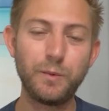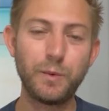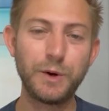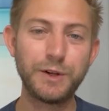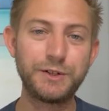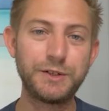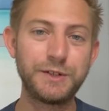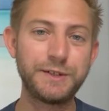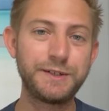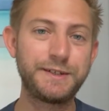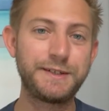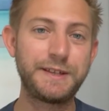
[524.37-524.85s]

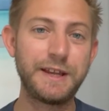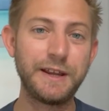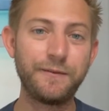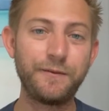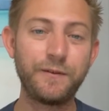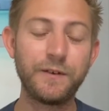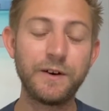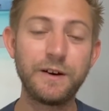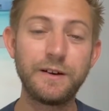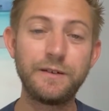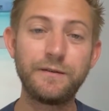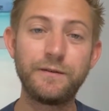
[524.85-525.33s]
which is
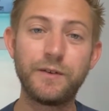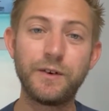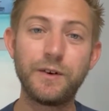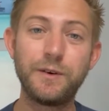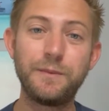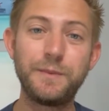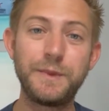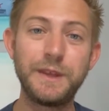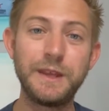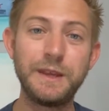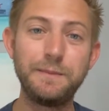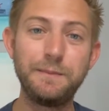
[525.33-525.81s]
different
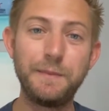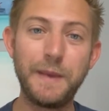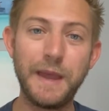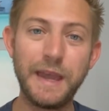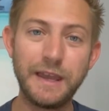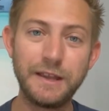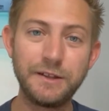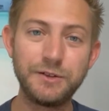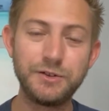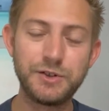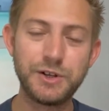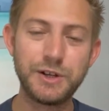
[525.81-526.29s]
from the
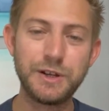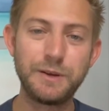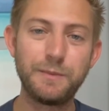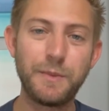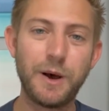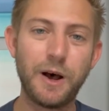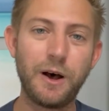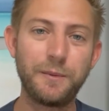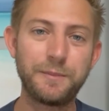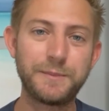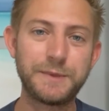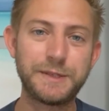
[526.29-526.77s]
main gym
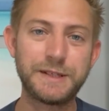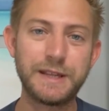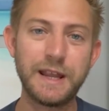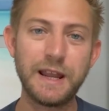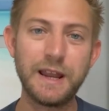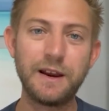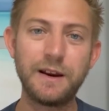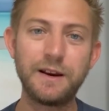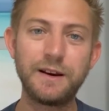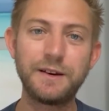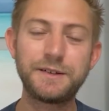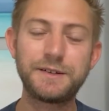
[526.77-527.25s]

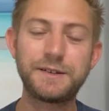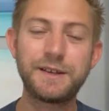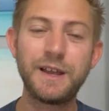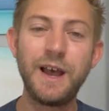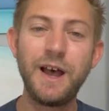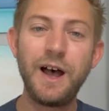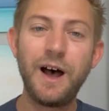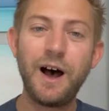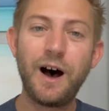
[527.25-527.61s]
upstairs.